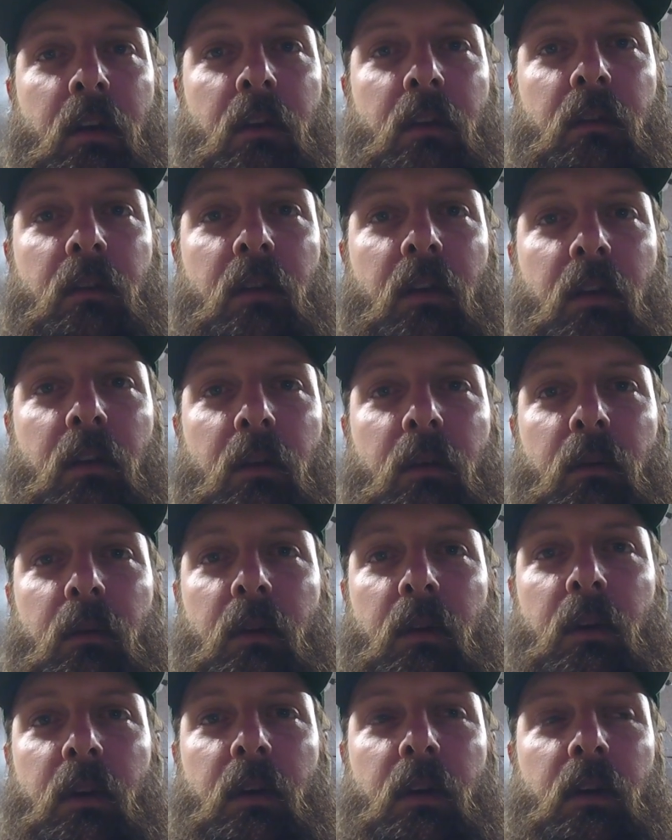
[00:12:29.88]
So
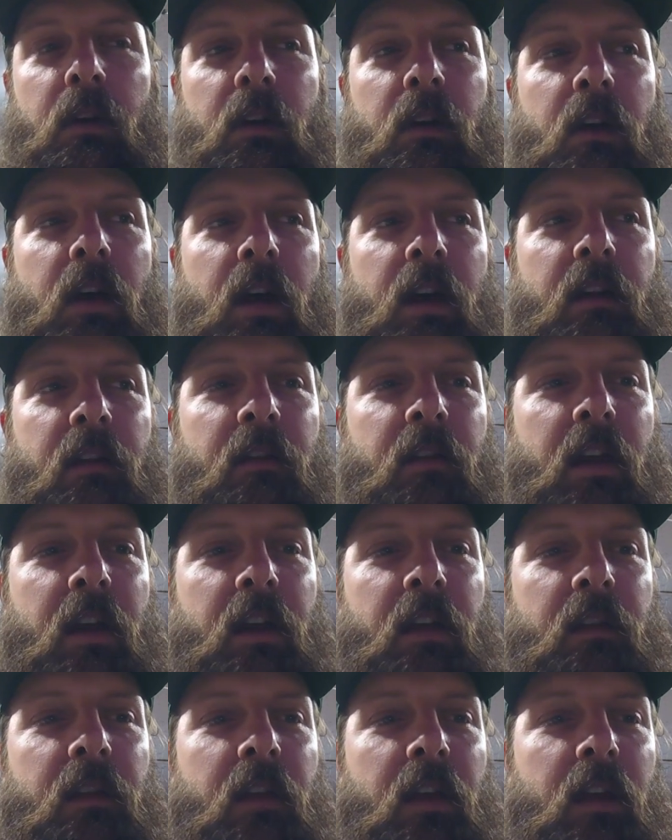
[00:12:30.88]
I
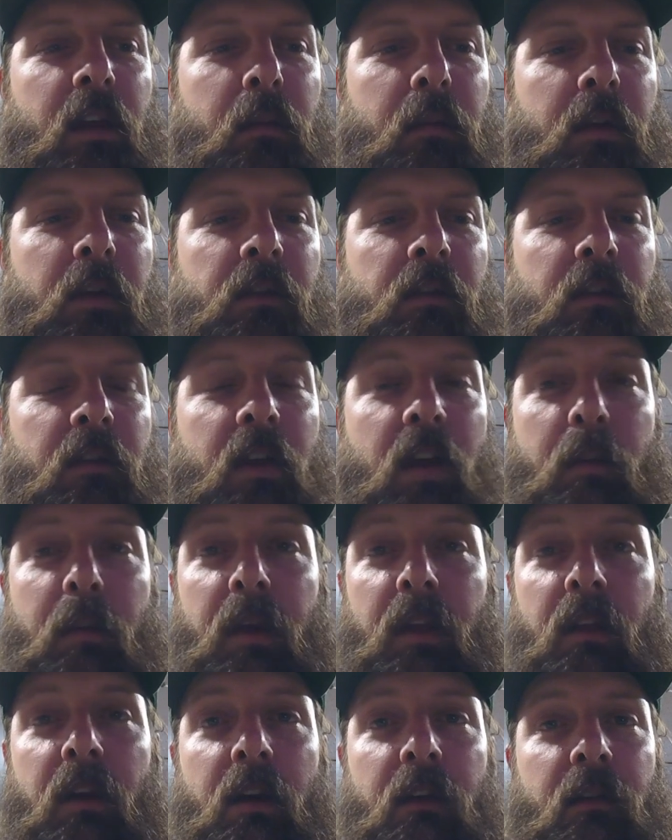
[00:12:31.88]
decided that I'm going to just cut
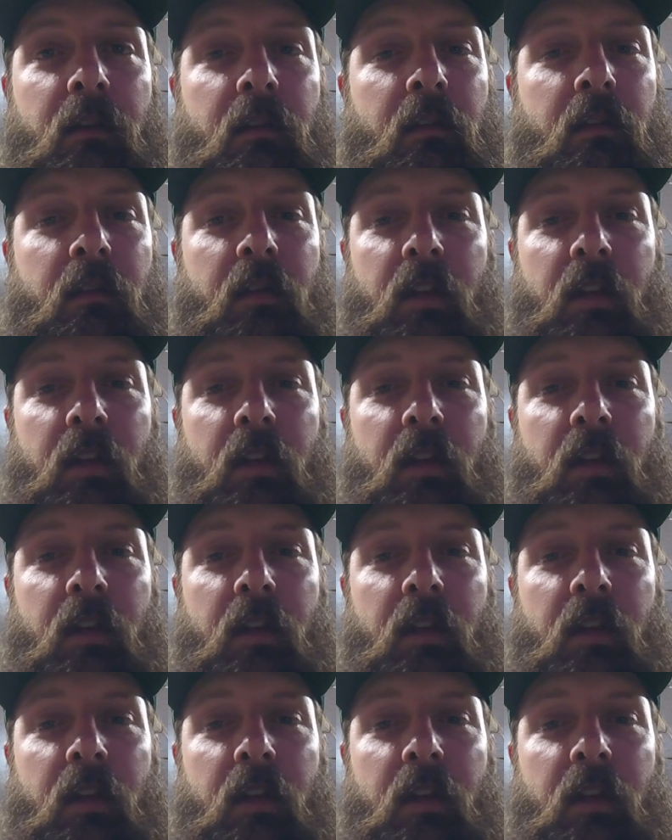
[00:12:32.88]
my losses,